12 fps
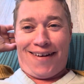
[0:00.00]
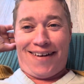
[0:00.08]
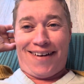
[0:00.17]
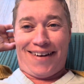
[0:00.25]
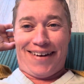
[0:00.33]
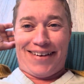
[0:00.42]

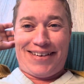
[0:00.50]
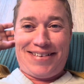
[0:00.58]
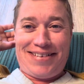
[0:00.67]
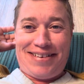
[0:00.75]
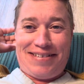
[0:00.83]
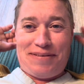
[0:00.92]

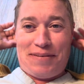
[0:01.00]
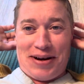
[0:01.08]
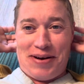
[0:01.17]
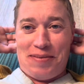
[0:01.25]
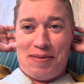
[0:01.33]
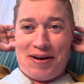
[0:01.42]
And when
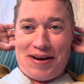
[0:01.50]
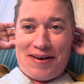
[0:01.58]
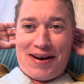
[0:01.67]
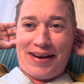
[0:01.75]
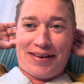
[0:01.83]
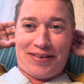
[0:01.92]
you bring your
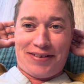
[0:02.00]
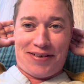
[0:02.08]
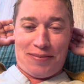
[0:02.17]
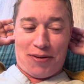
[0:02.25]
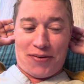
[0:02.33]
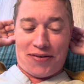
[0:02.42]
hands to
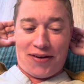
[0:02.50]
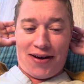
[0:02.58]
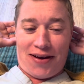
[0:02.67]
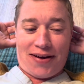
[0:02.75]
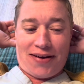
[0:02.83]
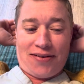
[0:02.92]
both
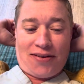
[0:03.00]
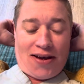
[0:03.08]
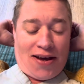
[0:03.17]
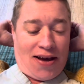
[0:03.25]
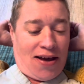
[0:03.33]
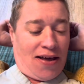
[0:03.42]
sides,
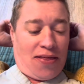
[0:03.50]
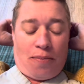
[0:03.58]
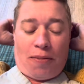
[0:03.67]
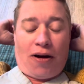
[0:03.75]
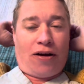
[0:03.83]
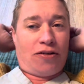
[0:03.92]
the
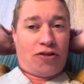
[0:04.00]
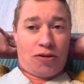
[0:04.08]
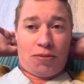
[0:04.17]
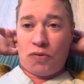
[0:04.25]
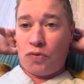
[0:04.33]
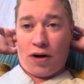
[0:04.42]
ball should
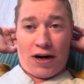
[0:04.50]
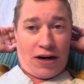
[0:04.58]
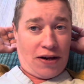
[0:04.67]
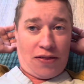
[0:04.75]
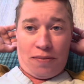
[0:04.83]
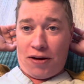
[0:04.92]
be right
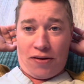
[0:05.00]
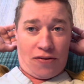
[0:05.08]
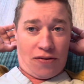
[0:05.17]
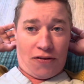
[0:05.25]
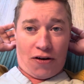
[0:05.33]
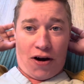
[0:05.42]
at the base
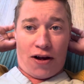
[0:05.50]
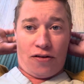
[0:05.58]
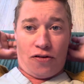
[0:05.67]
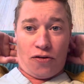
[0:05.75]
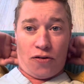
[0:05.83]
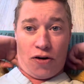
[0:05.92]
of your
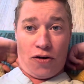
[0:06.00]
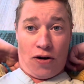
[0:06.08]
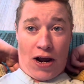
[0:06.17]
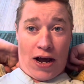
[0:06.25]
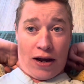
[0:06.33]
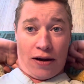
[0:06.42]
head. So your
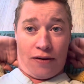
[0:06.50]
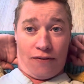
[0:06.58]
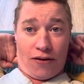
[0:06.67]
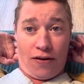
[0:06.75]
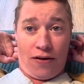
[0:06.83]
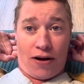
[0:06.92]
neck,
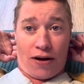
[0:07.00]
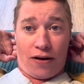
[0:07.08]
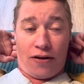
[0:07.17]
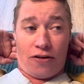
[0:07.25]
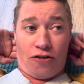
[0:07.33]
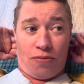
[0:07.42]
feel your
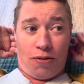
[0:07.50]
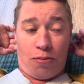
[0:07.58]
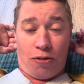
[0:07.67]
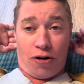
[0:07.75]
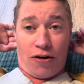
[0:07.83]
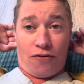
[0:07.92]
neck, it should be
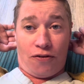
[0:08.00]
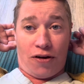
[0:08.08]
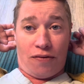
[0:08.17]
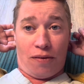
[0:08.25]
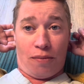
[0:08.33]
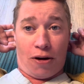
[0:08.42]
pretty free
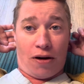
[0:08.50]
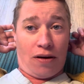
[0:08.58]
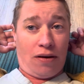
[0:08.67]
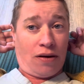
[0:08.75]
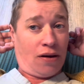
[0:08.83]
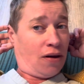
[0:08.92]
of the
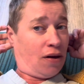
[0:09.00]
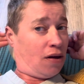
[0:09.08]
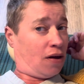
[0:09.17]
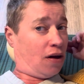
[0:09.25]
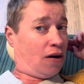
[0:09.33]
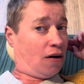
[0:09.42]
ball.
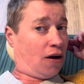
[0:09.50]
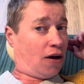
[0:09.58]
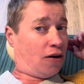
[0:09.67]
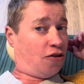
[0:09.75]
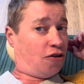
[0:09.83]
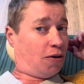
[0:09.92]
And your
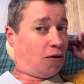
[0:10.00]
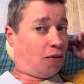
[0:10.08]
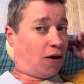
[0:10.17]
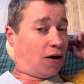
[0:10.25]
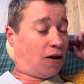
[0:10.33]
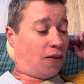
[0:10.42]
head should be
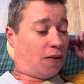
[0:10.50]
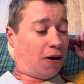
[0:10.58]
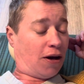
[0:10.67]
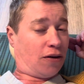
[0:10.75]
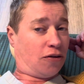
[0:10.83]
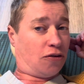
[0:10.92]
right on the back.